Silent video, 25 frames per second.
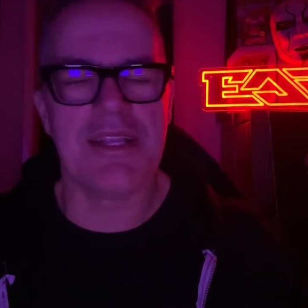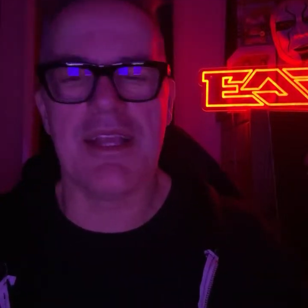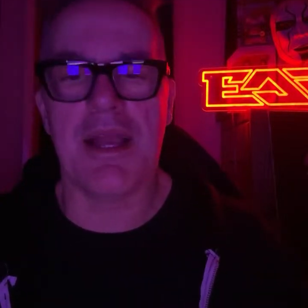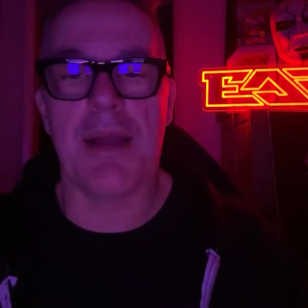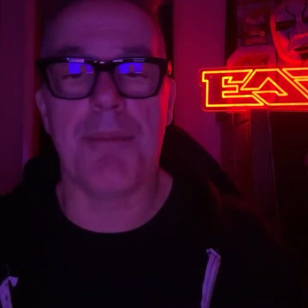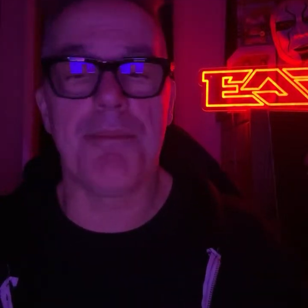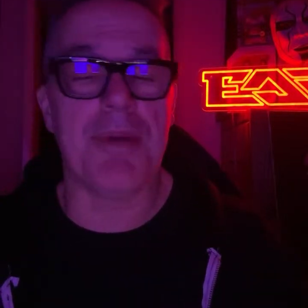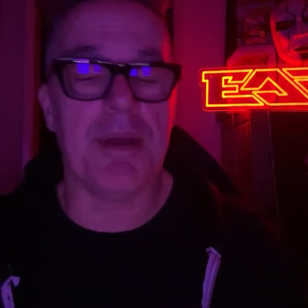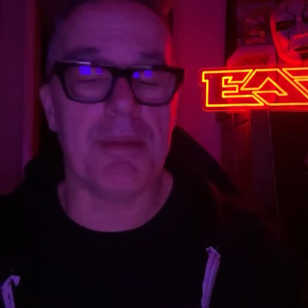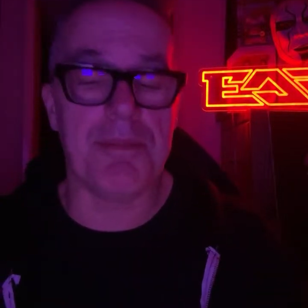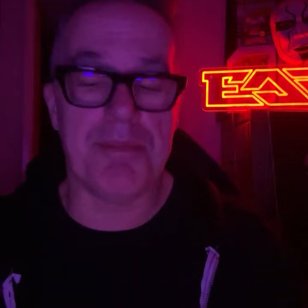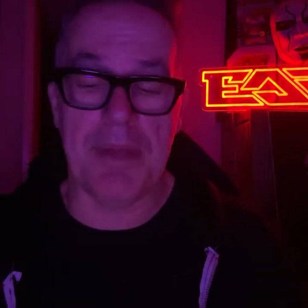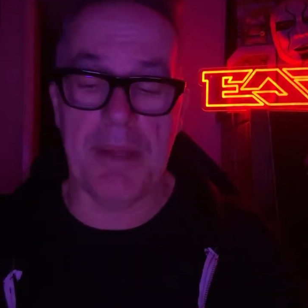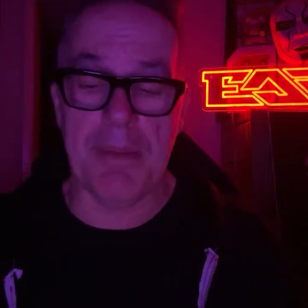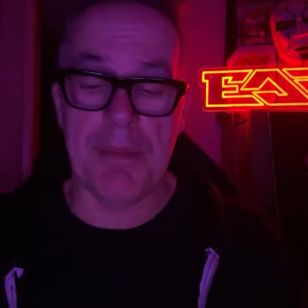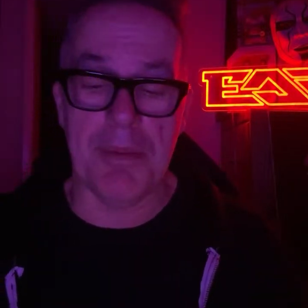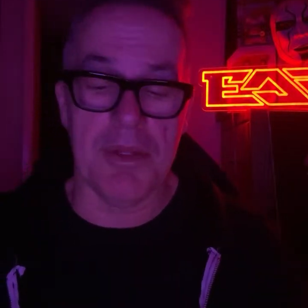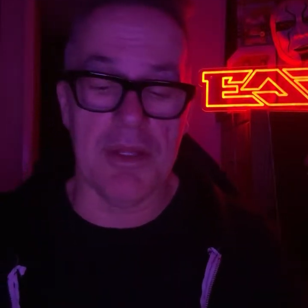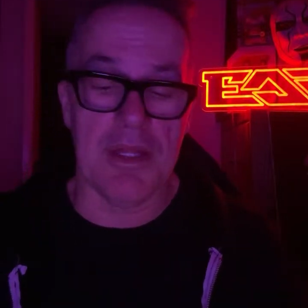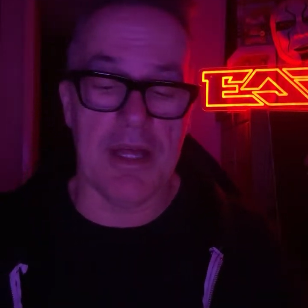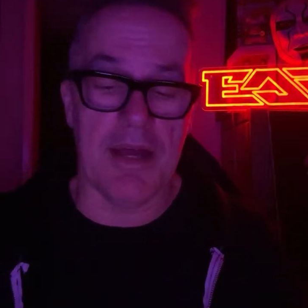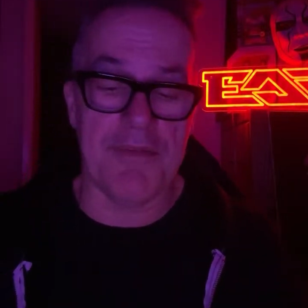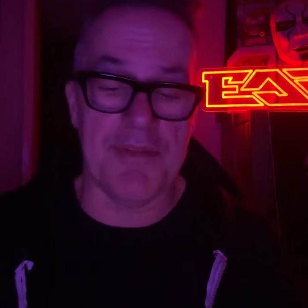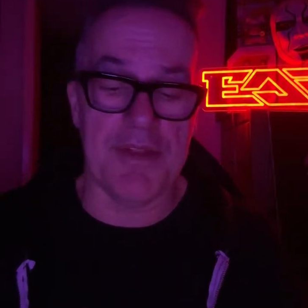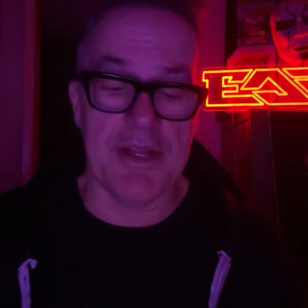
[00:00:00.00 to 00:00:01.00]
But people
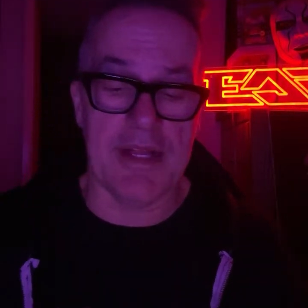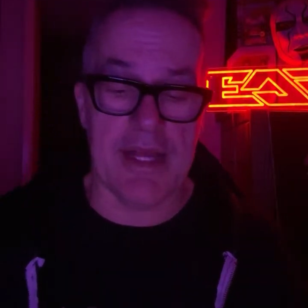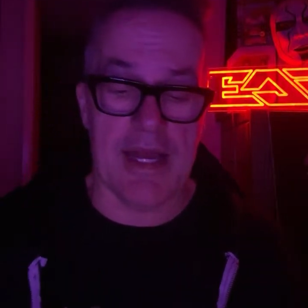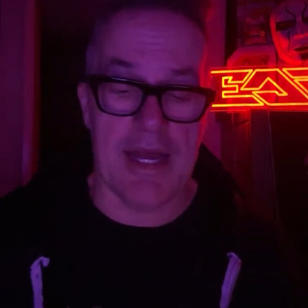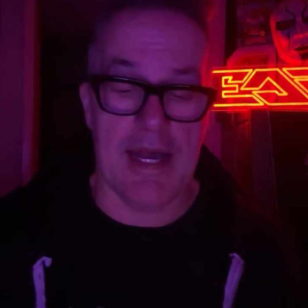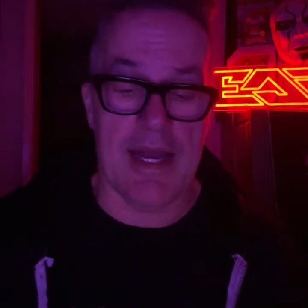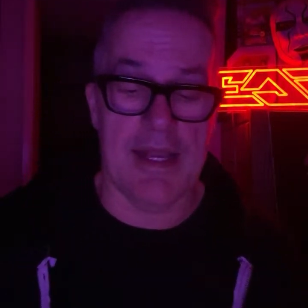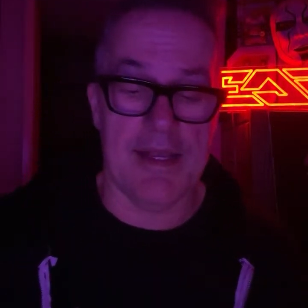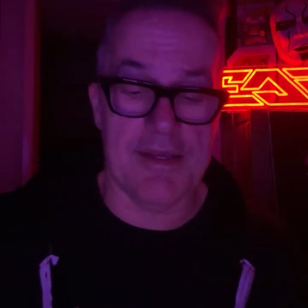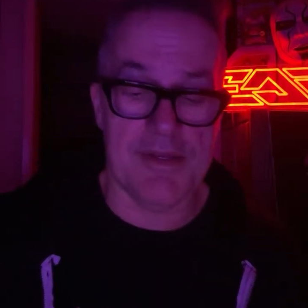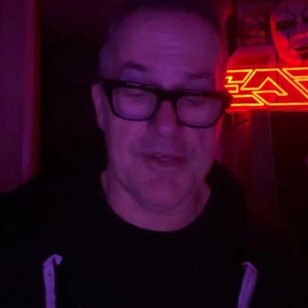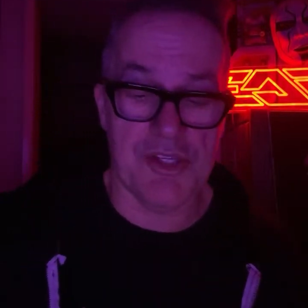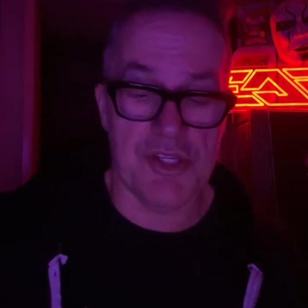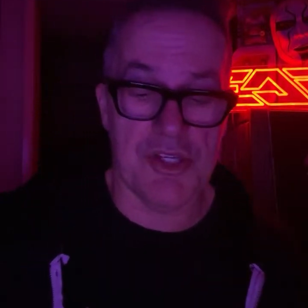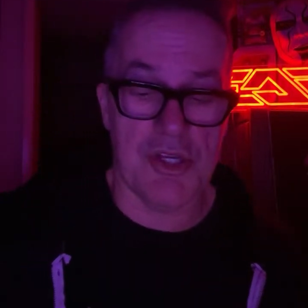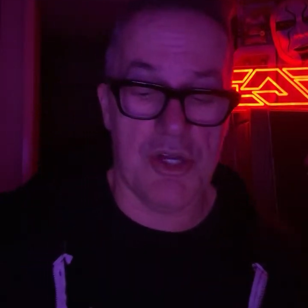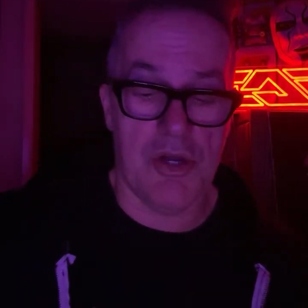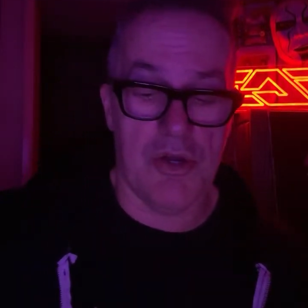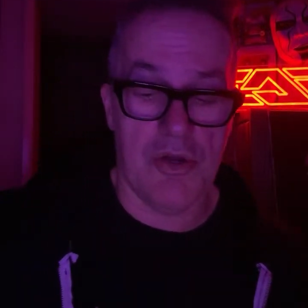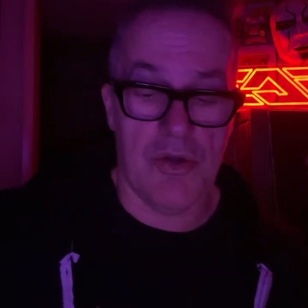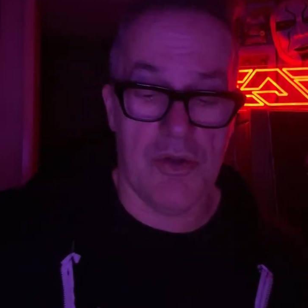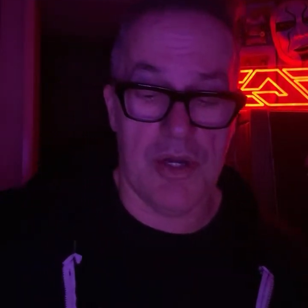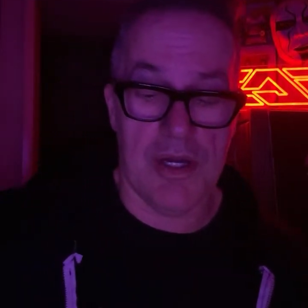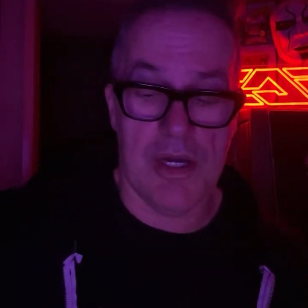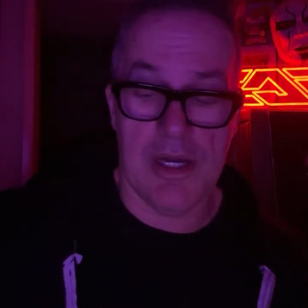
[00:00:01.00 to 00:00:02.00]
love the guy.
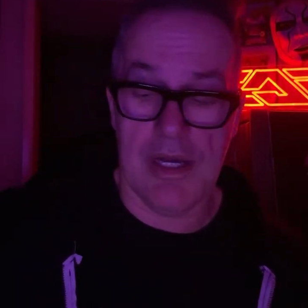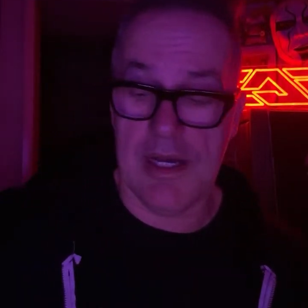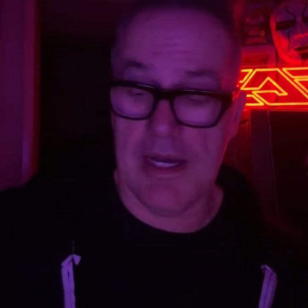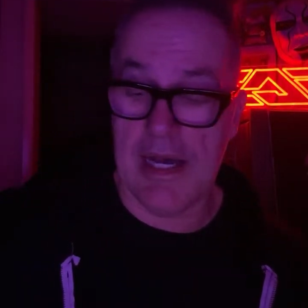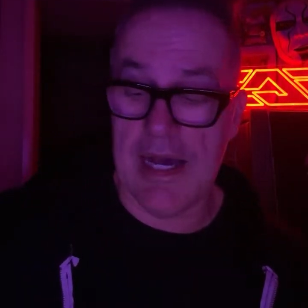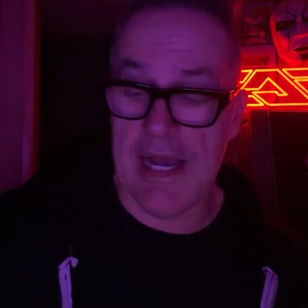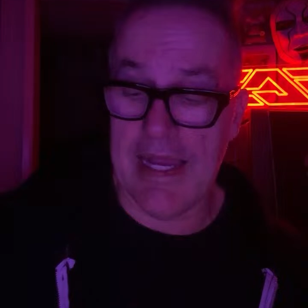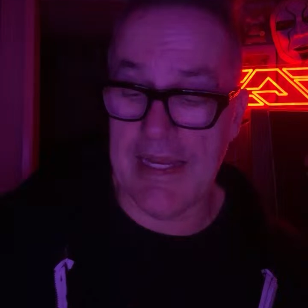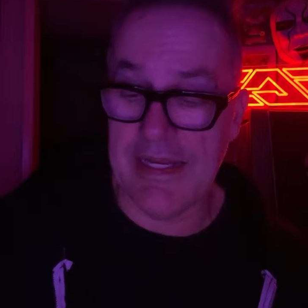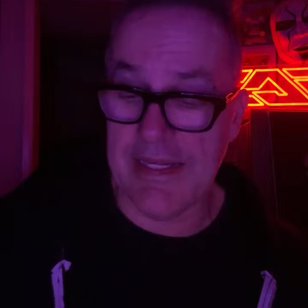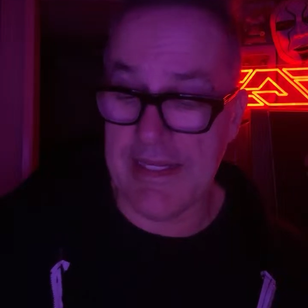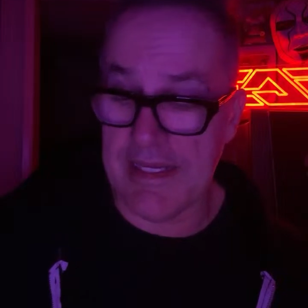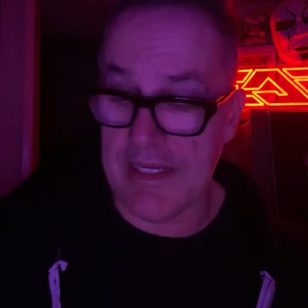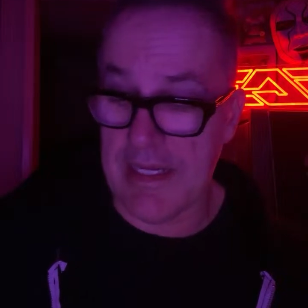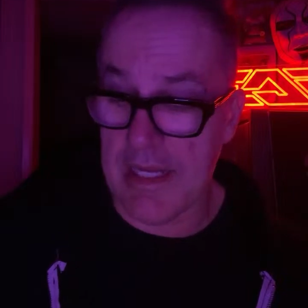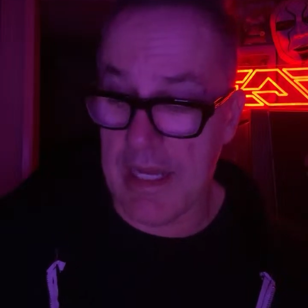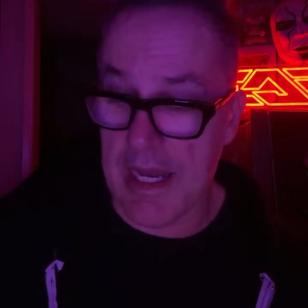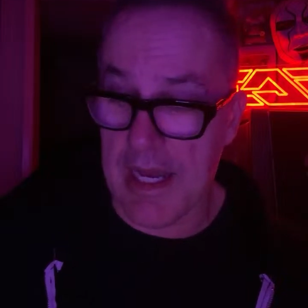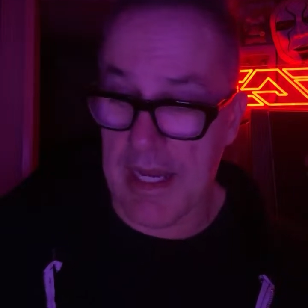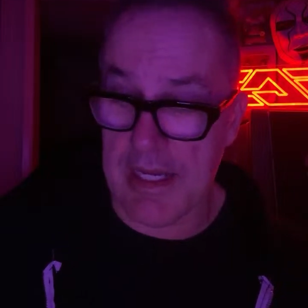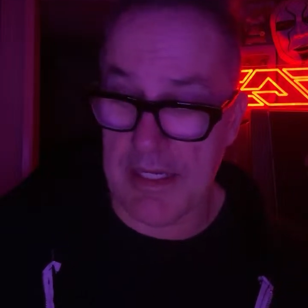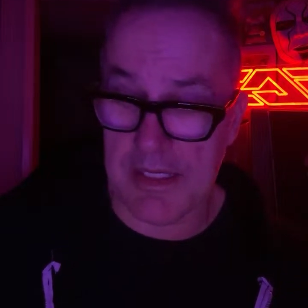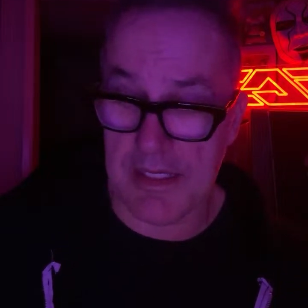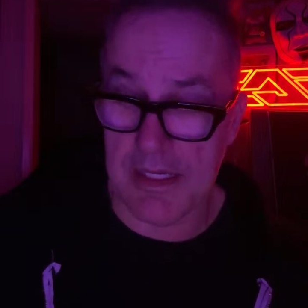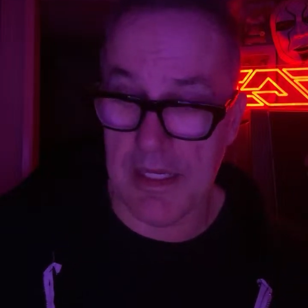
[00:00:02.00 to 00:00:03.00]
So I did
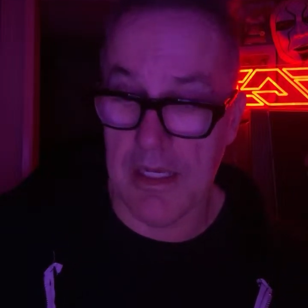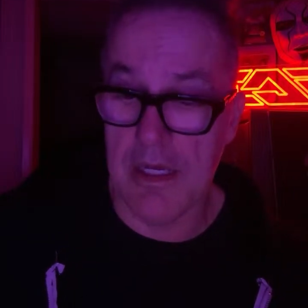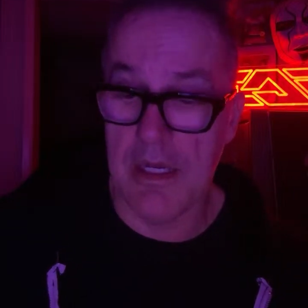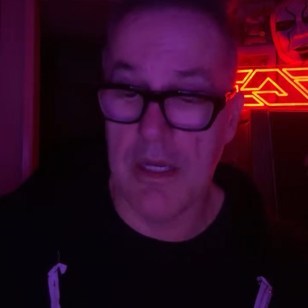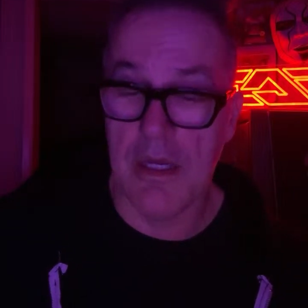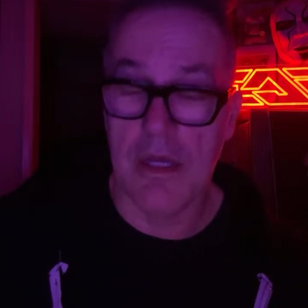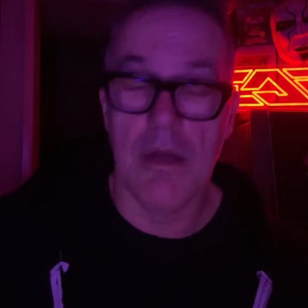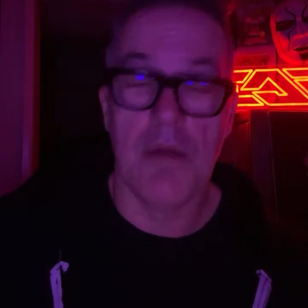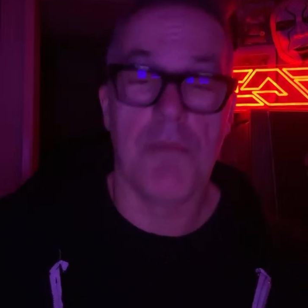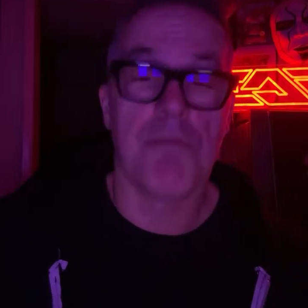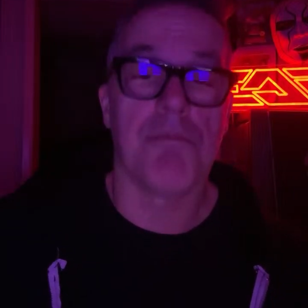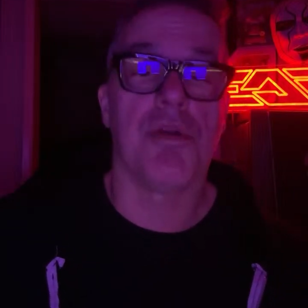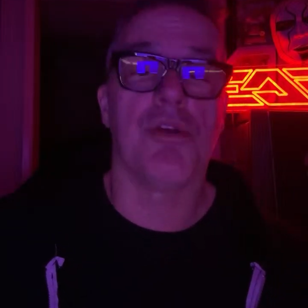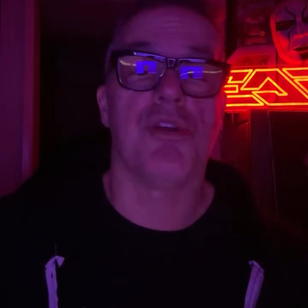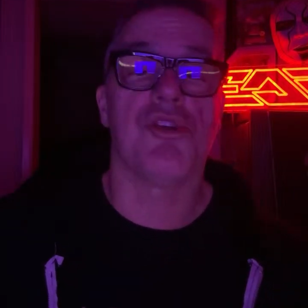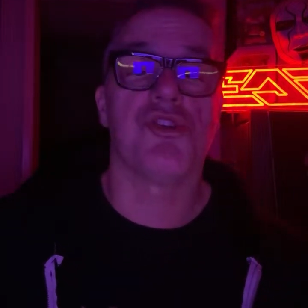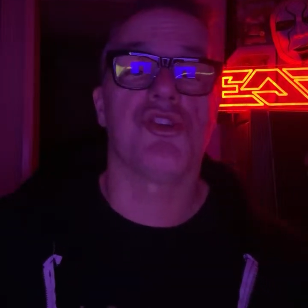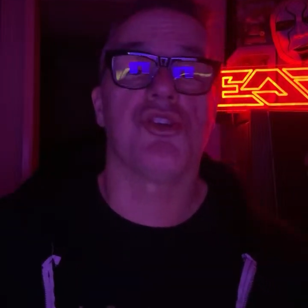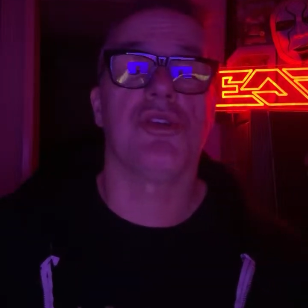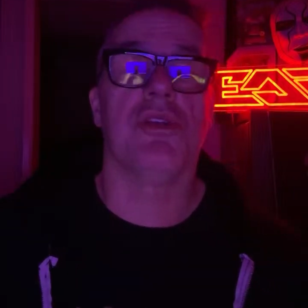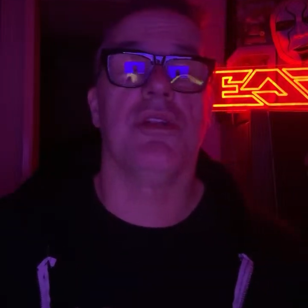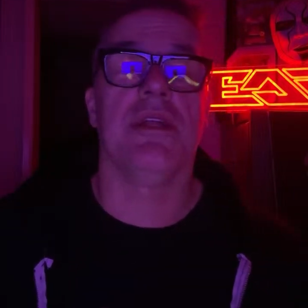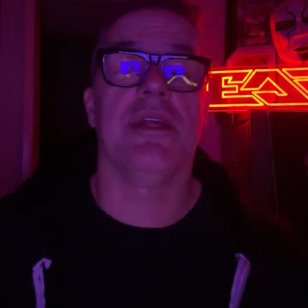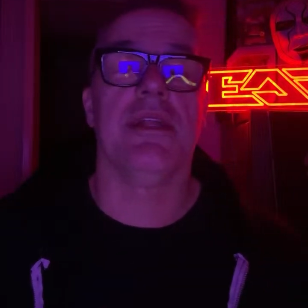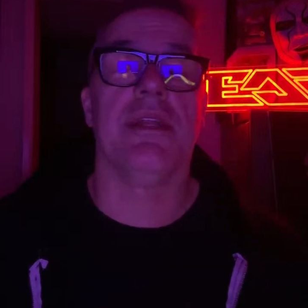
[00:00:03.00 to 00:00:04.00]
not
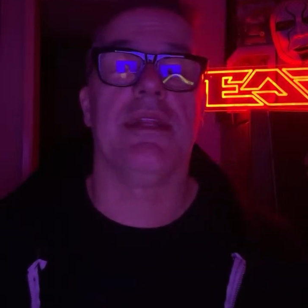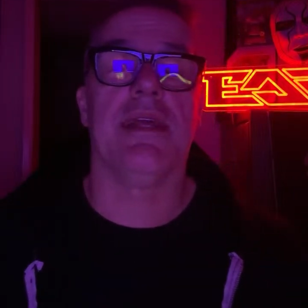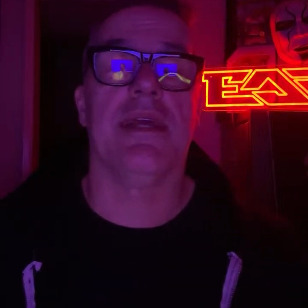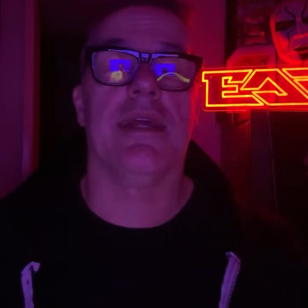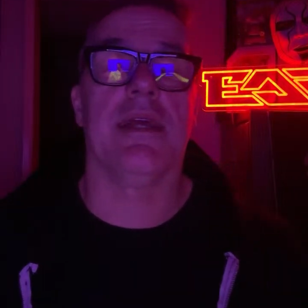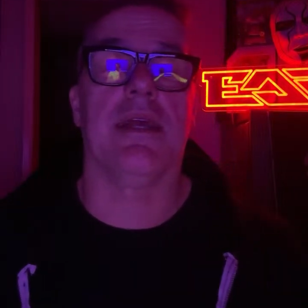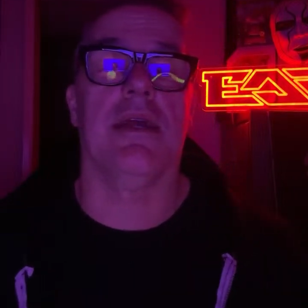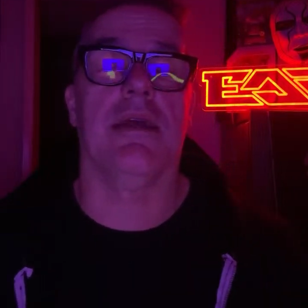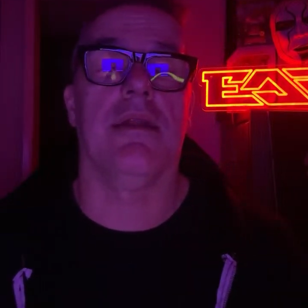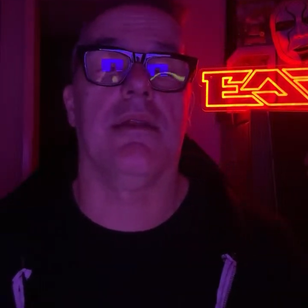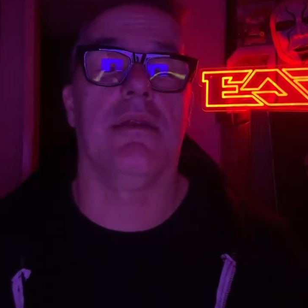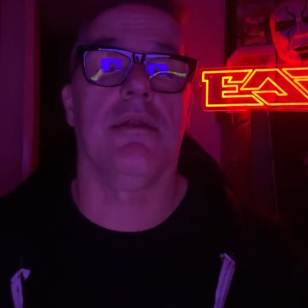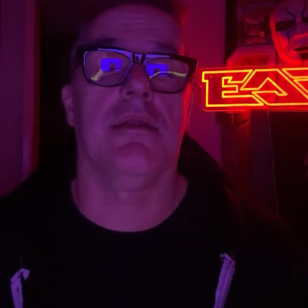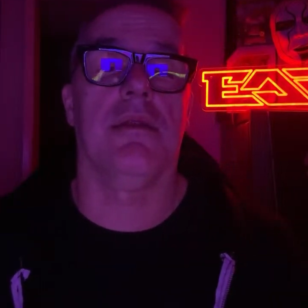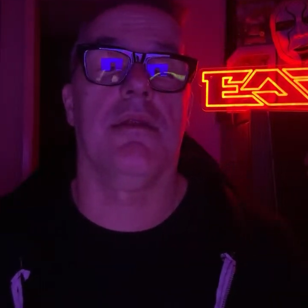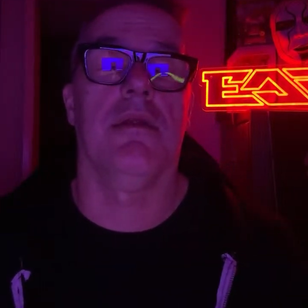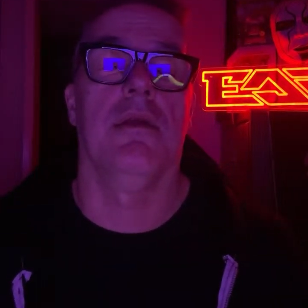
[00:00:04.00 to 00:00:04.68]
personally dig it.